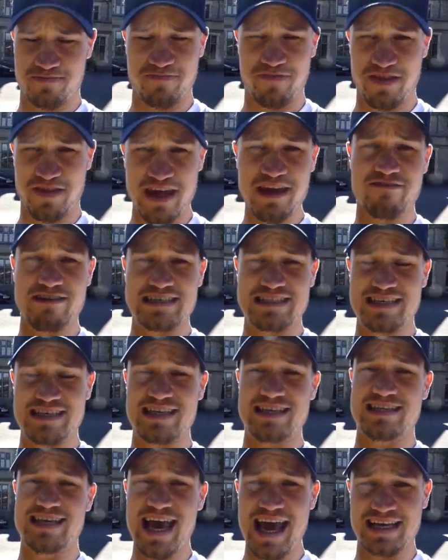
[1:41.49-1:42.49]
theories to
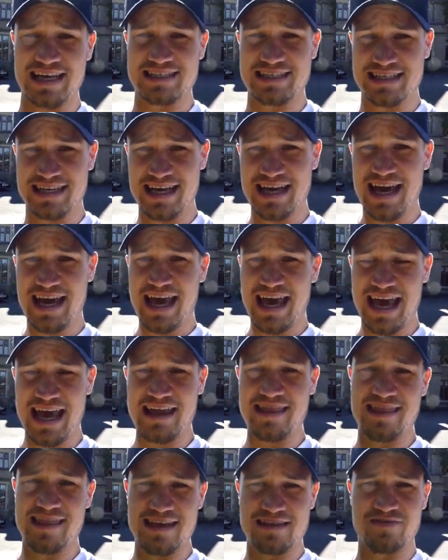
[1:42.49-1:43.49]
the test
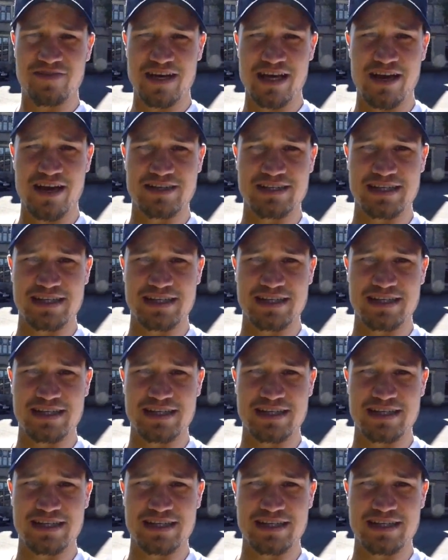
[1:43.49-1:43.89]
in this video